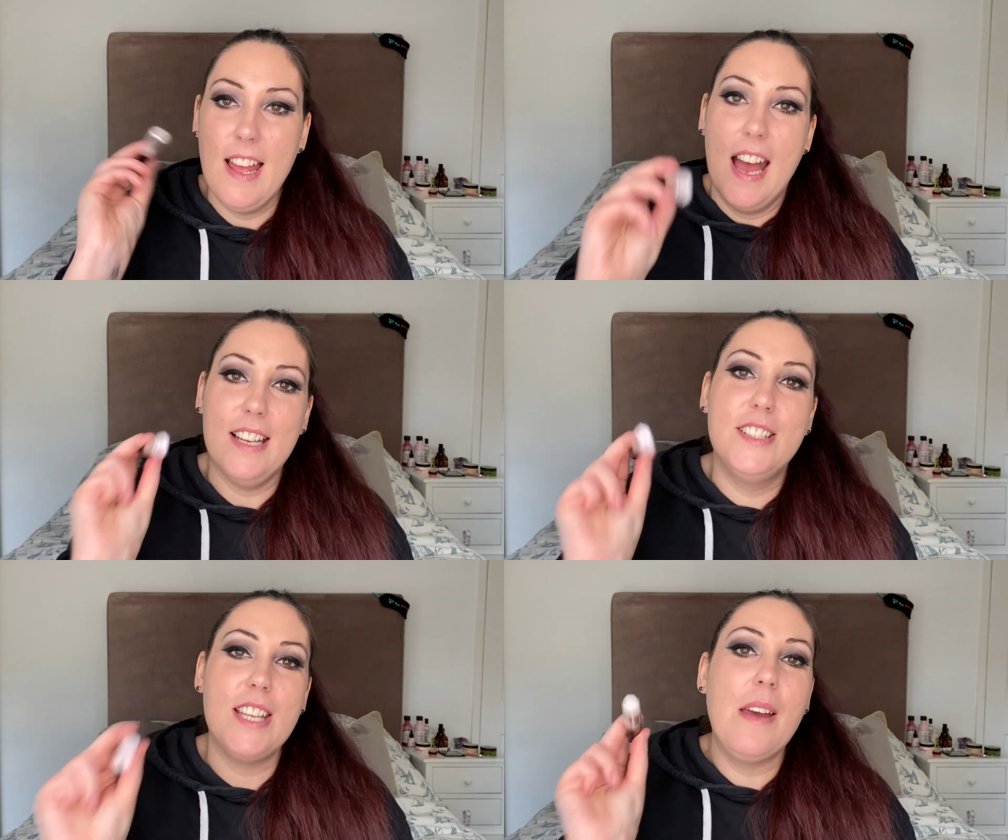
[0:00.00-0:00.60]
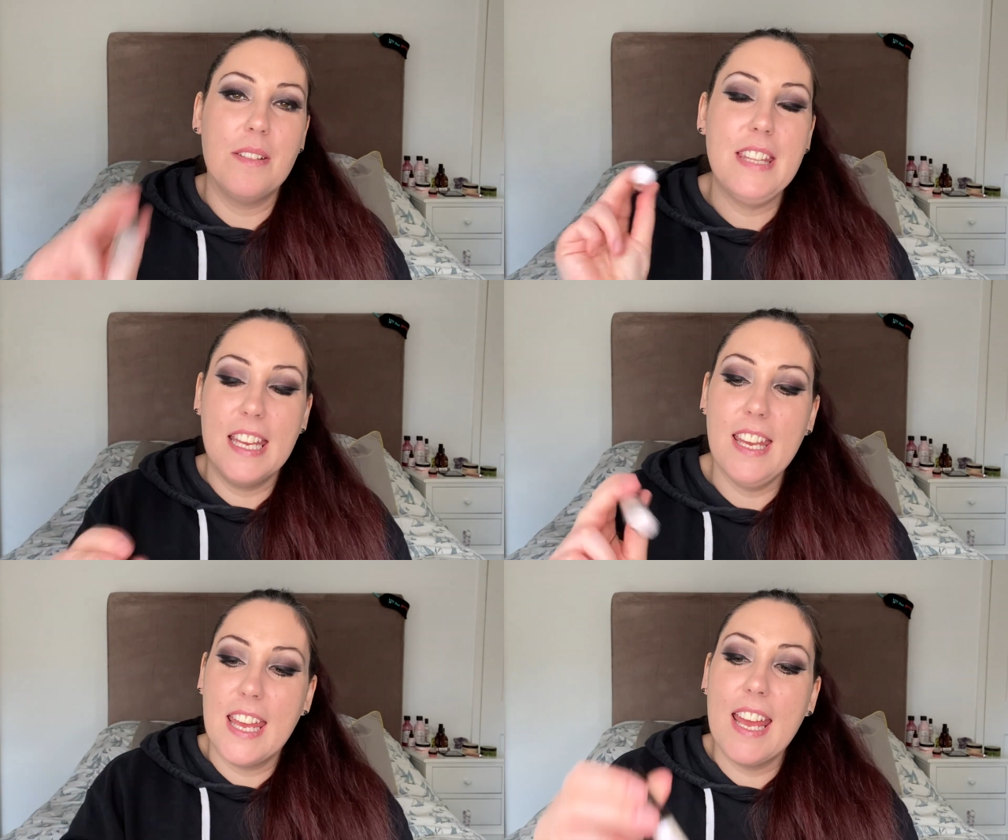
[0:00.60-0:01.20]
I don't think
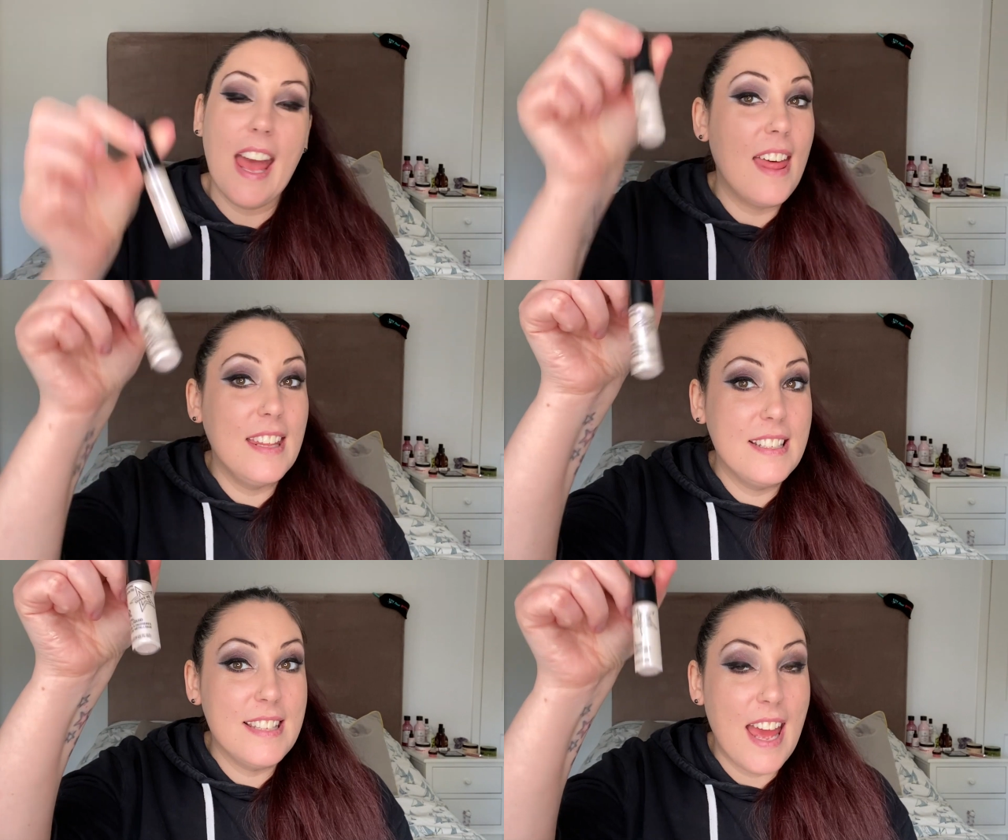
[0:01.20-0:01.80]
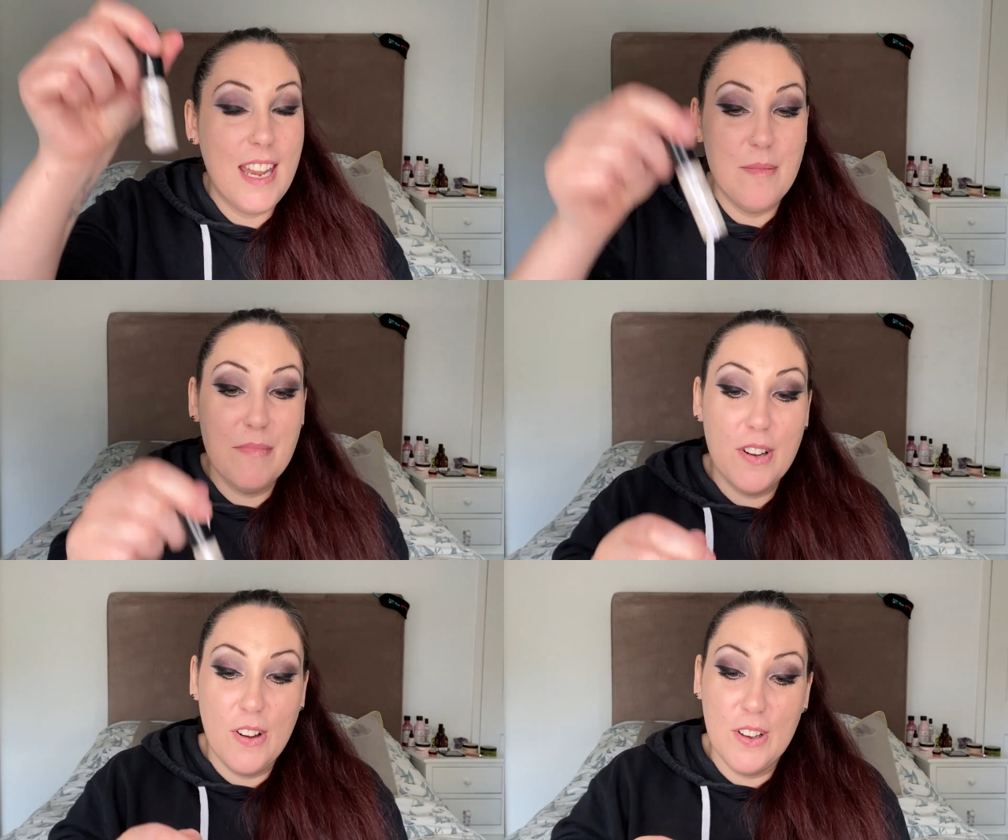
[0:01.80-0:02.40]
you can get this
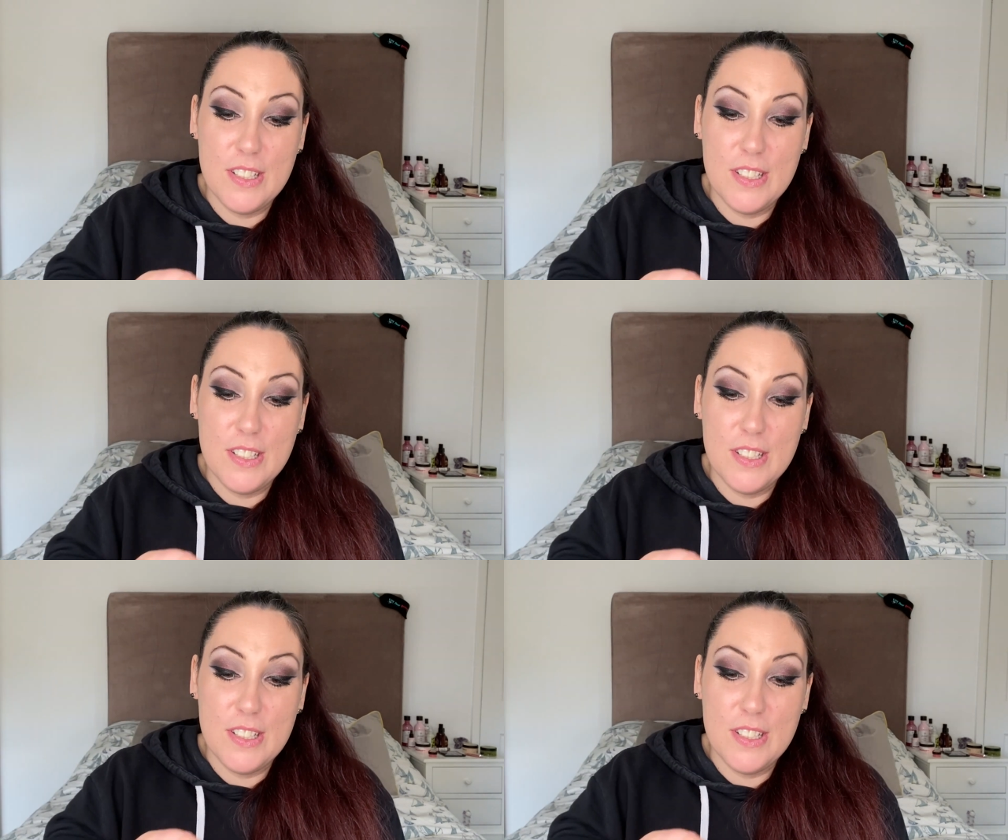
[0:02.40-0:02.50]
anymore,